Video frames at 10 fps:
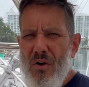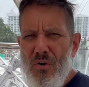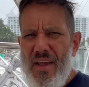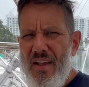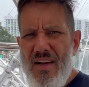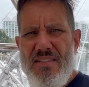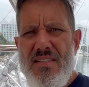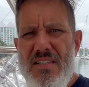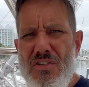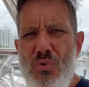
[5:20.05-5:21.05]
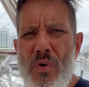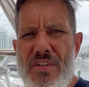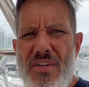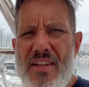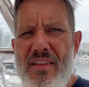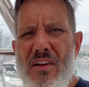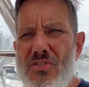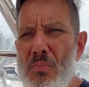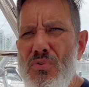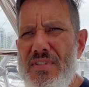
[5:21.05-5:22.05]
Okay guys, the situation that the
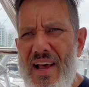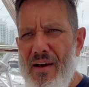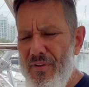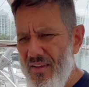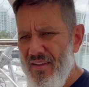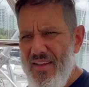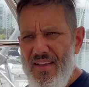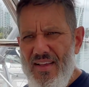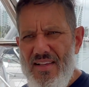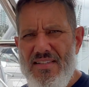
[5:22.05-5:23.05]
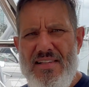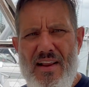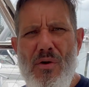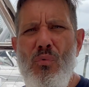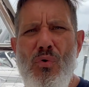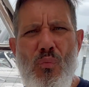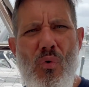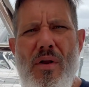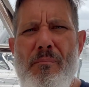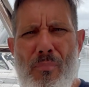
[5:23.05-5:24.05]
customer was having is that it would
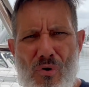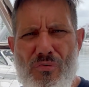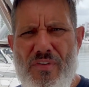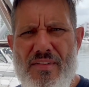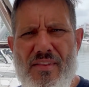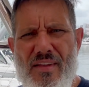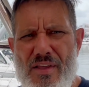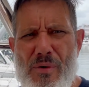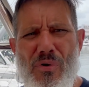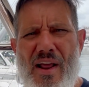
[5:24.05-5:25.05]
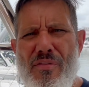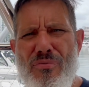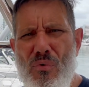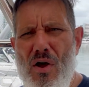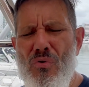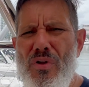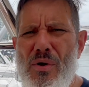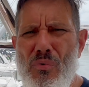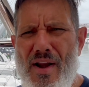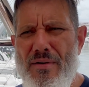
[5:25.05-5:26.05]
run perfect. He would have throttle, he
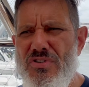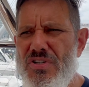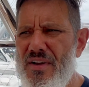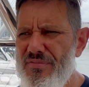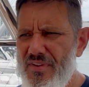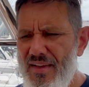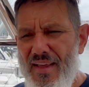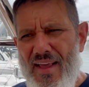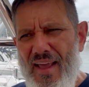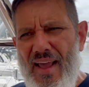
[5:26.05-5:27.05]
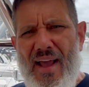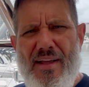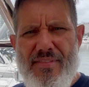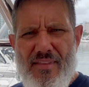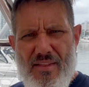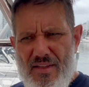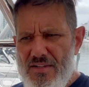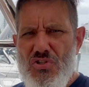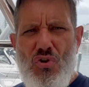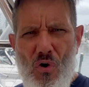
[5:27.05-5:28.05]
would have shift at
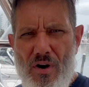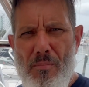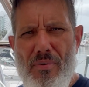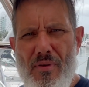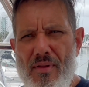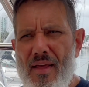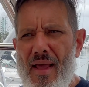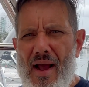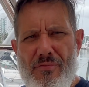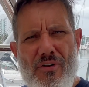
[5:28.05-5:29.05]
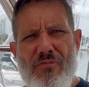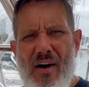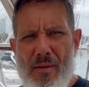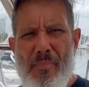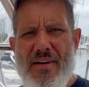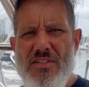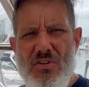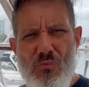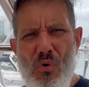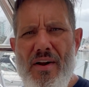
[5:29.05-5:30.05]
startup. After 5 minutes
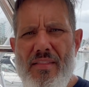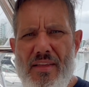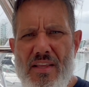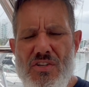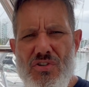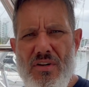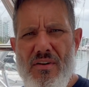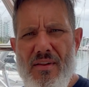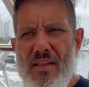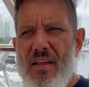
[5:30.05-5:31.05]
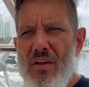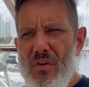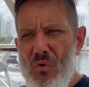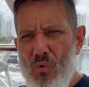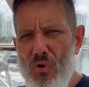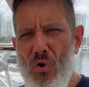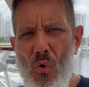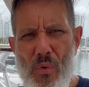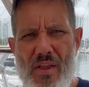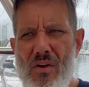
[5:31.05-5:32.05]
of running the engine, we're
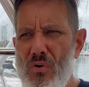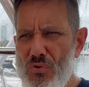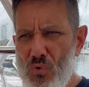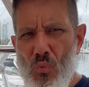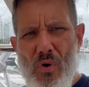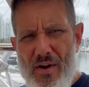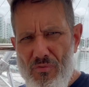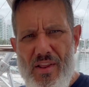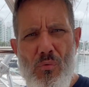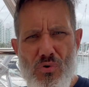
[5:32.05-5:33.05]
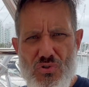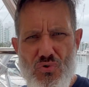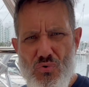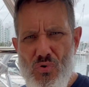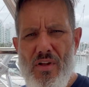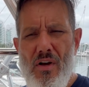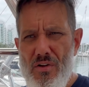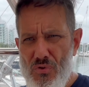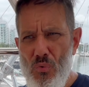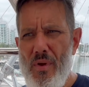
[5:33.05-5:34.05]
going and doing whatever he was
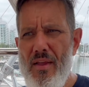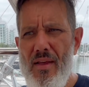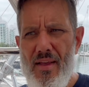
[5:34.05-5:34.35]
doing